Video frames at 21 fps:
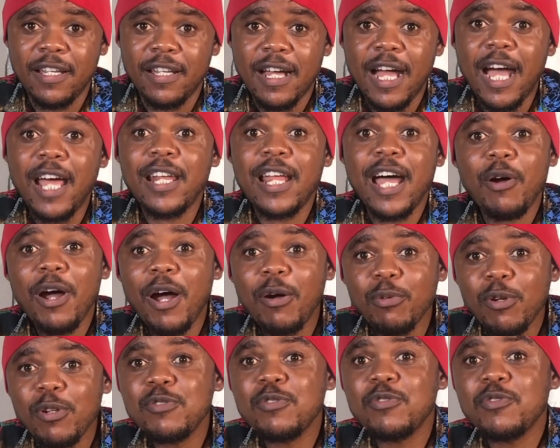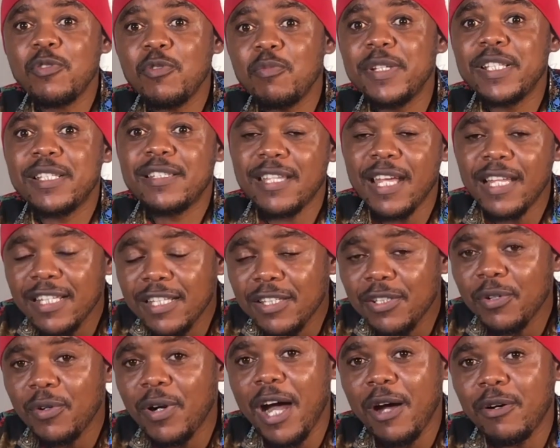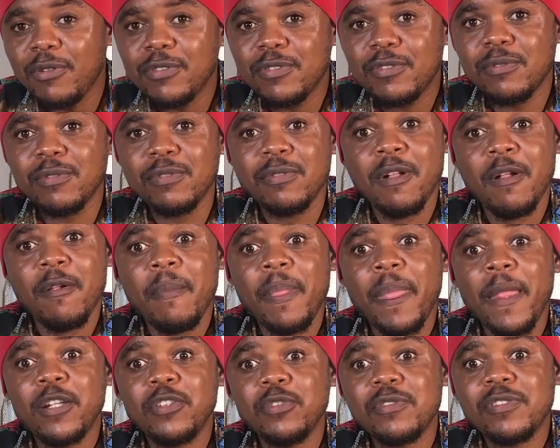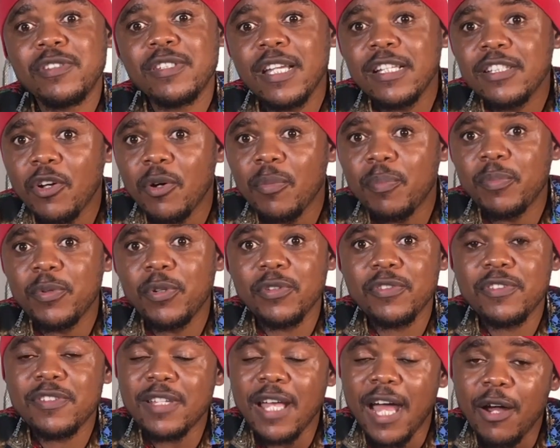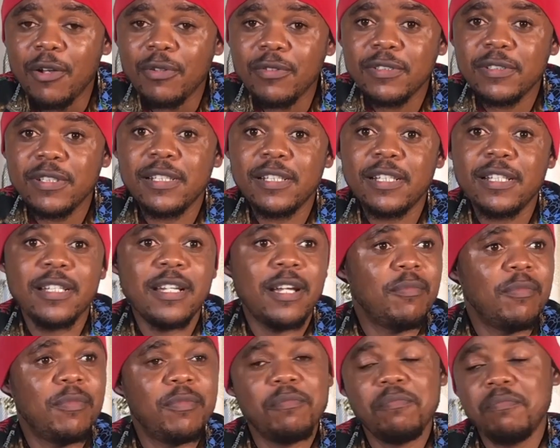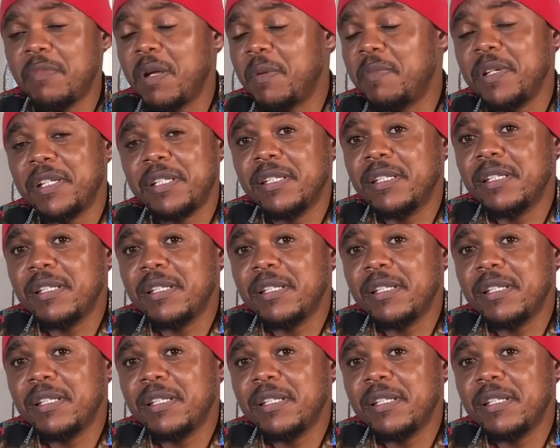And I'll also be telling you how to set up your sound. Maybe